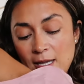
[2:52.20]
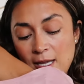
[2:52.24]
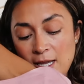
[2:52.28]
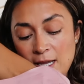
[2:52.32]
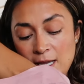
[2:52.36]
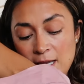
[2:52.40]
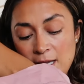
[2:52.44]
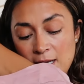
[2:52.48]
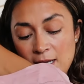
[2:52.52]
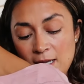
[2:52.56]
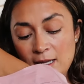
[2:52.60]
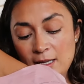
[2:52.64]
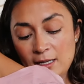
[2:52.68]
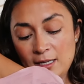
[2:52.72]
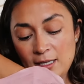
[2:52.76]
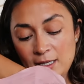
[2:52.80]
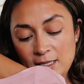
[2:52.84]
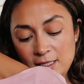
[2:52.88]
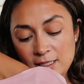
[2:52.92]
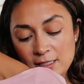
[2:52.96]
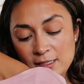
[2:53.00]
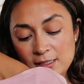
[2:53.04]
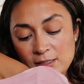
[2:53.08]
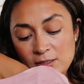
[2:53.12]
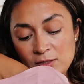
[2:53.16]
And it
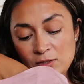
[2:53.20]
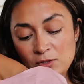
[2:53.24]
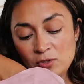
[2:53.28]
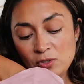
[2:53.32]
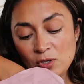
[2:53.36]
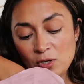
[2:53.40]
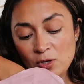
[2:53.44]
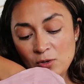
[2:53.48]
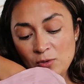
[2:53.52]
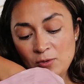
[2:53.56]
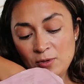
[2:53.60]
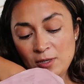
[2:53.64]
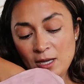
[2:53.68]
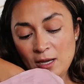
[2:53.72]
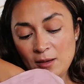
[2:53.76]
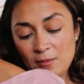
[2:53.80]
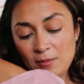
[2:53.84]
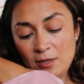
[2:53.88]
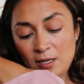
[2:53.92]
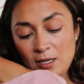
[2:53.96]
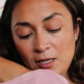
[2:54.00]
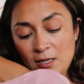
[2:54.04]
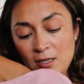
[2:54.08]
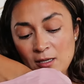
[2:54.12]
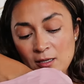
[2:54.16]
is so
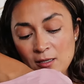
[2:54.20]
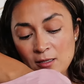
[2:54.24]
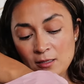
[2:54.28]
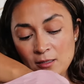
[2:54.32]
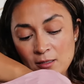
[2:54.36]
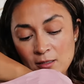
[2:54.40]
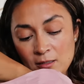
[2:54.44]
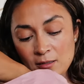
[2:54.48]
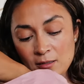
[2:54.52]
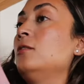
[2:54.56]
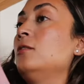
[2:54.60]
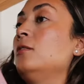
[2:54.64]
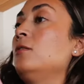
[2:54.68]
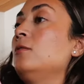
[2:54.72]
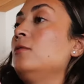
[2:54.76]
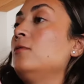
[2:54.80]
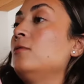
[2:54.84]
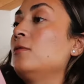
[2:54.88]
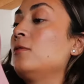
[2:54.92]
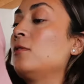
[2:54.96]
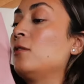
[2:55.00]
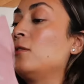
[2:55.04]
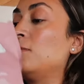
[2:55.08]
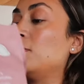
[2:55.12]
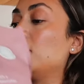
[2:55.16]
yummy. Two
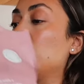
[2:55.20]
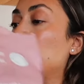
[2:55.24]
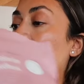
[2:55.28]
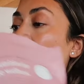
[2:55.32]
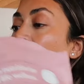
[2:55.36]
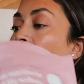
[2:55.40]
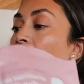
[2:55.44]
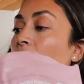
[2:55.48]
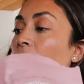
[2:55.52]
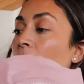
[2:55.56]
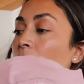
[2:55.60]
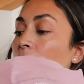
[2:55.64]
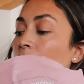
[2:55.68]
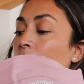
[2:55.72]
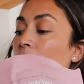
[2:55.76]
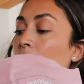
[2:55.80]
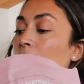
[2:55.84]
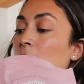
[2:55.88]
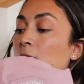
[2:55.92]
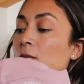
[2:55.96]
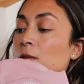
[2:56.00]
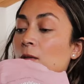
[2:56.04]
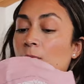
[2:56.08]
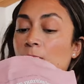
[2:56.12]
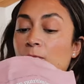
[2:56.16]
scoops of that,
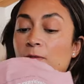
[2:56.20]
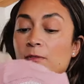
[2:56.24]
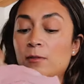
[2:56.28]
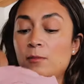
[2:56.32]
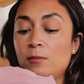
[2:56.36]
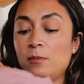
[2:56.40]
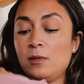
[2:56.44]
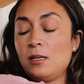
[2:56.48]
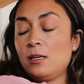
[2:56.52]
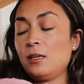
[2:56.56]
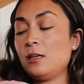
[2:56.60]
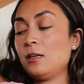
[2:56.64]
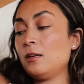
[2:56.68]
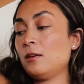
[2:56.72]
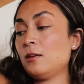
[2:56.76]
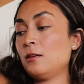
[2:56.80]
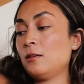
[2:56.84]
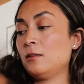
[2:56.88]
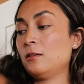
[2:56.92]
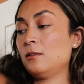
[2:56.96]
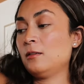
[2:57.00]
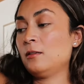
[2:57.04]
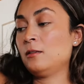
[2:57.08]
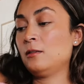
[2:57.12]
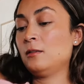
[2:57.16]
one scoop for me,
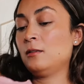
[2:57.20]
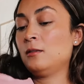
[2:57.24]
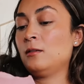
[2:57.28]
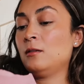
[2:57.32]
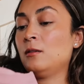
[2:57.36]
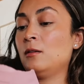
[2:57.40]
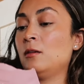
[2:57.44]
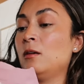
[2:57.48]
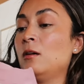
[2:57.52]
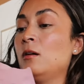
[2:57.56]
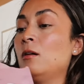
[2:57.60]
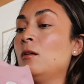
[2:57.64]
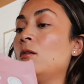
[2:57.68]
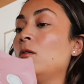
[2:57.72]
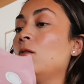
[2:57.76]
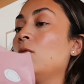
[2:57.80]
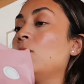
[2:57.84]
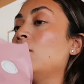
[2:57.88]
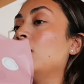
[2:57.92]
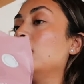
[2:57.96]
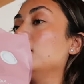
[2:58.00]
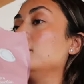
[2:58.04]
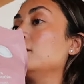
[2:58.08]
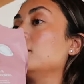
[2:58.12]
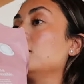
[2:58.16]

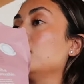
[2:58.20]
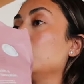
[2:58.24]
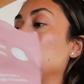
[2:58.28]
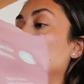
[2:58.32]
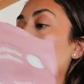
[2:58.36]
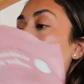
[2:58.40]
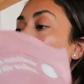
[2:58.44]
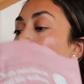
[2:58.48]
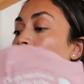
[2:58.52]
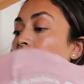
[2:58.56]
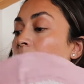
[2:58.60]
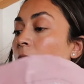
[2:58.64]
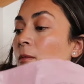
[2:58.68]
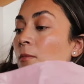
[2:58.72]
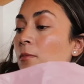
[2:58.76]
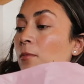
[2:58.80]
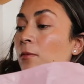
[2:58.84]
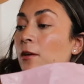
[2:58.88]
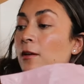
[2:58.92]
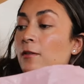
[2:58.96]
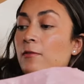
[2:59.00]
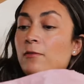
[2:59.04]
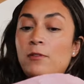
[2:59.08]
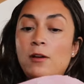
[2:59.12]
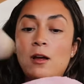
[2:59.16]
one scoop for my
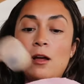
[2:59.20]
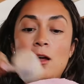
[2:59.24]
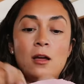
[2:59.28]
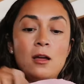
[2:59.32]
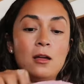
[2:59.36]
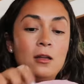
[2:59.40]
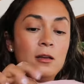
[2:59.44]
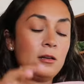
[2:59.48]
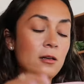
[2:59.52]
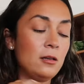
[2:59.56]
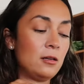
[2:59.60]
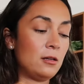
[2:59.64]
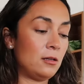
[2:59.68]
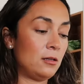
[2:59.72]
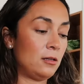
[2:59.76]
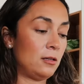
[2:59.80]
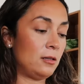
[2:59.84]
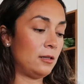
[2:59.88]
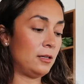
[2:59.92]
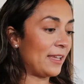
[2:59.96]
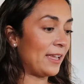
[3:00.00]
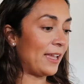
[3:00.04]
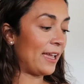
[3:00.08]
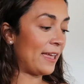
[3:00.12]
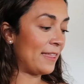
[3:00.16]
boyfriend.
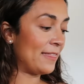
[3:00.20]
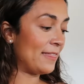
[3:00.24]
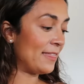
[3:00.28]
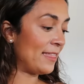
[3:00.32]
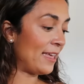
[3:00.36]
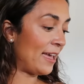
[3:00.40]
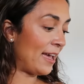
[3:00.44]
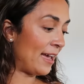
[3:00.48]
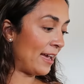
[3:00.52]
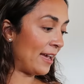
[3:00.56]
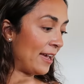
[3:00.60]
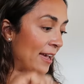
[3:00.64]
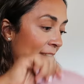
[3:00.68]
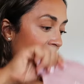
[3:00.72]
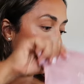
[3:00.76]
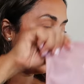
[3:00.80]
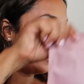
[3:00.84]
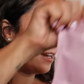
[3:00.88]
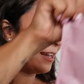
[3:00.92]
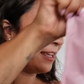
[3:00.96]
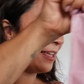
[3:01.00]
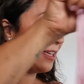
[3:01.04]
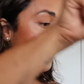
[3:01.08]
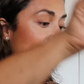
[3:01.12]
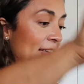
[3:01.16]
And
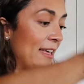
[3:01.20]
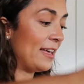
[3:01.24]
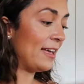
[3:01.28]
then